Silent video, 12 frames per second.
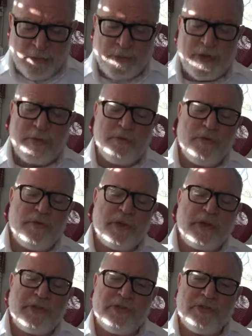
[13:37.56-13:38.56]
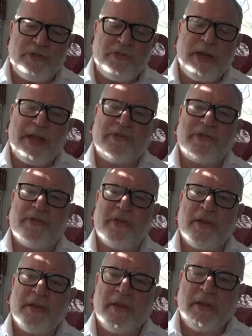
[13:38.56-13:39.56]
remove the
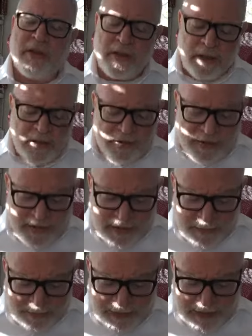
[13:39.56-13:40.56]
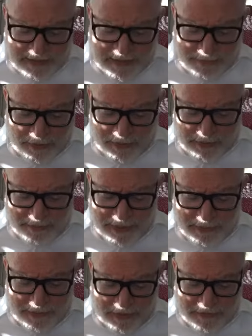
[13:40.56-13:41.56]
disgrace that is placed upon the
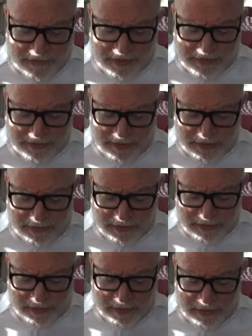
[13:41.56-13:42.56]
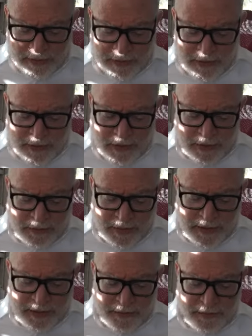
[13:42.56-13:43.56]
people of Israel,
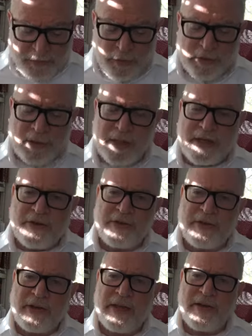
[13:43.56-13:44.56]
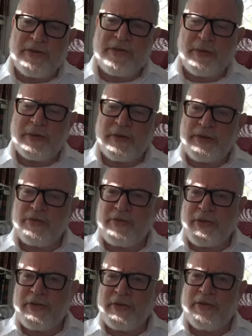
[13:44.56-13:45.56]
right, from all the nations. And here, this I wanted to
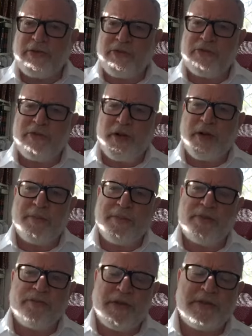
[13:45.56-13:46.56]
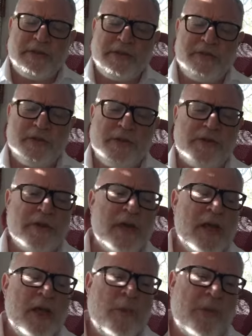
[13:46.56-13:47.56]
stress this verse.
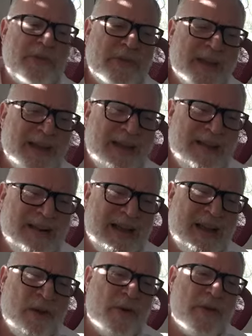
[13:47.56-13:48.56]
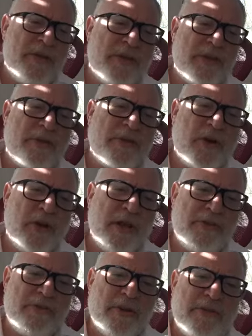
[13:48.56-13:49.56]
We see here how
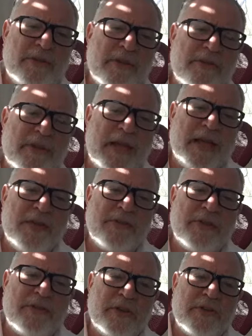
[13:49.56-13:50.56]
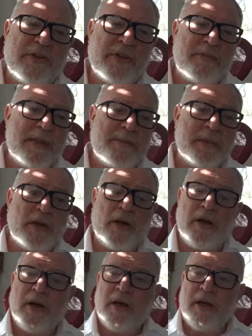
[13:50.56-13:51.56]
Israel is considered. People
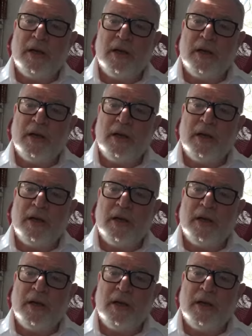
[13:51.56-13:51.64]
are,